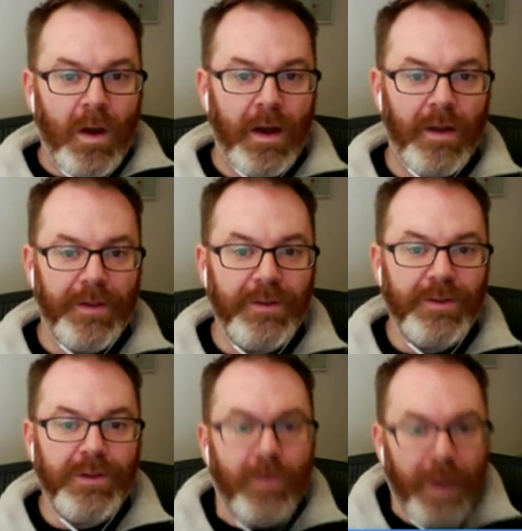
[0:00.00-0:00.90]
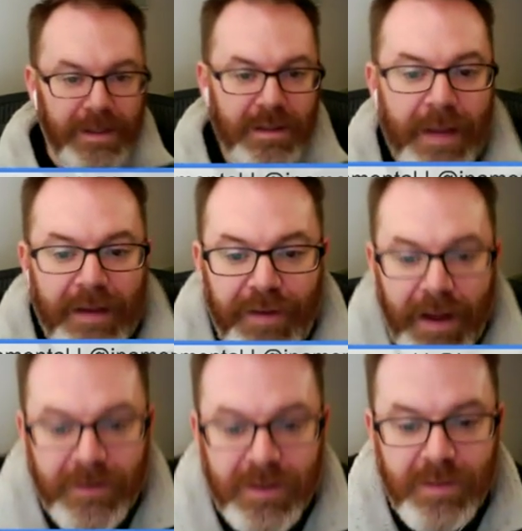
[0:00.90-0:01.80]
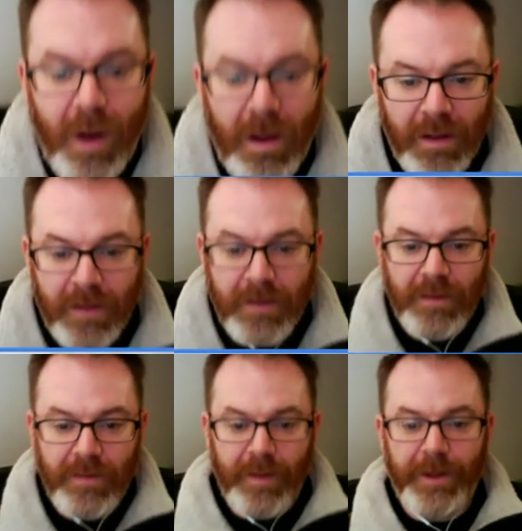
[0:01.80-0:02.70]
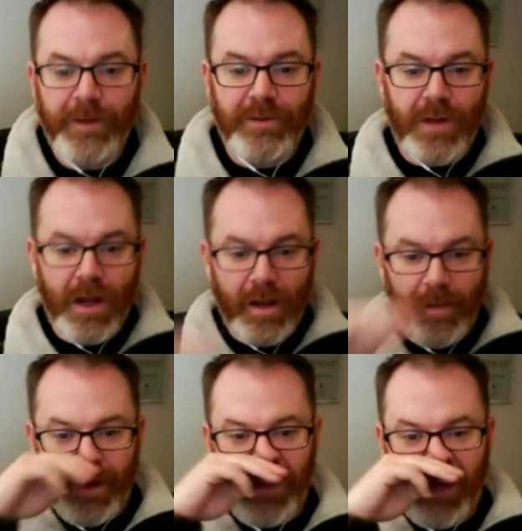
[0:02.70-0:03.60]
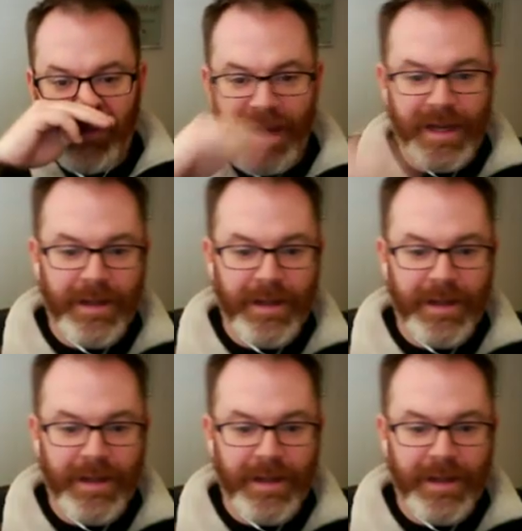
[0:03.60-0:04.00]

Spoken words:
there's 2 ways to make files smaller when you're talking about a JPEG,